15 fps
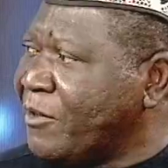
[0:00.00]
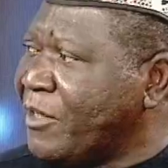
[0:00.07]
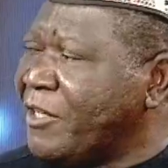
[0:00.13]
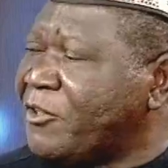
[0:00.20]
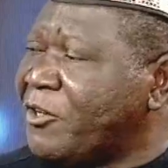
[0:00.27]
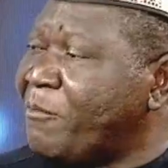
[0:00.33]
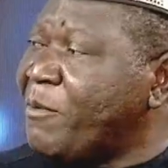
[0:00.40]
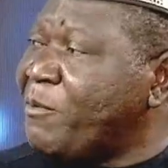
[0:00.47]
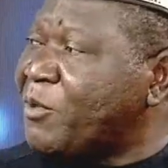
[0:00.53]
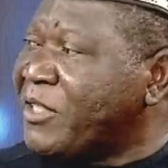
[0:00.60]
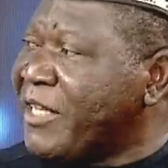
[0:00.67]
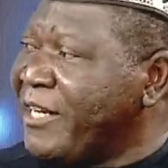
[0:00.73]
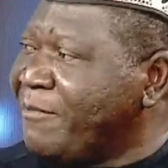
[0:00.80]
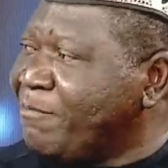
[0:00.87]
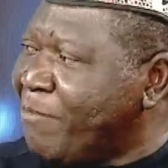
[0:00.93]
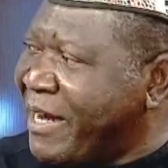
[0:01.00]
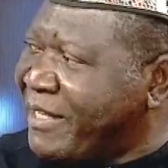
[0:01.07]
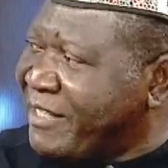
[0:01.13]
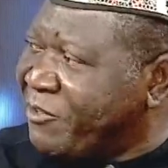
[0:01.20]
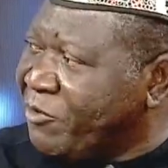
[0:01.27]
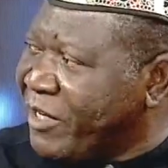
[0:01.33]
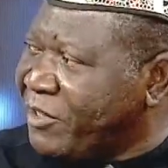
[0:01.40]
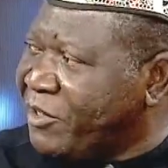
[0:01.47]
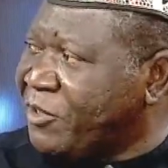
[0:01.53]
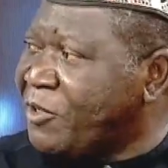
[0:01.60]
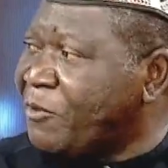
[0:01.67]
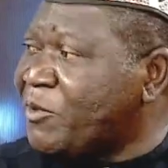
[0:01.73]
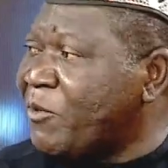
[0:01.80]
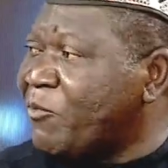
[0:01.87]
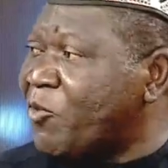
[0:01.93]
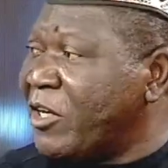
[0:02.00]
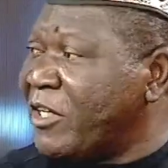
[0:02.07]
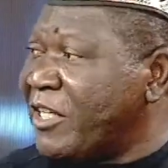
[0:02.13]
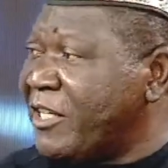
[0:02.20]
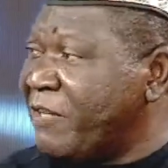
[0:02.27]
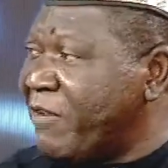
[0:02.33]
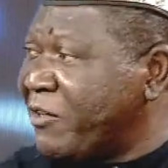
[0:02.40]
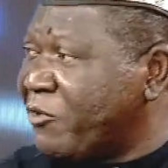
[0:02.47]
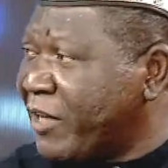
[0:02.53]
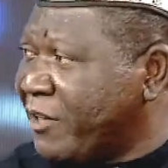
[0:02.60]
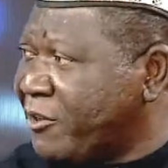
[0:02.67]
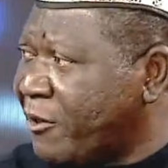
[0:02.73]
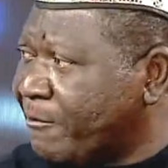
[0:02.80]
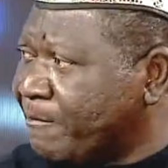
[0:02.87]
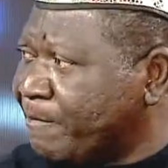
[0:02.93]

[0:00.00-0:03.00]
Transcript: Some people said mass education, some said qualitative education.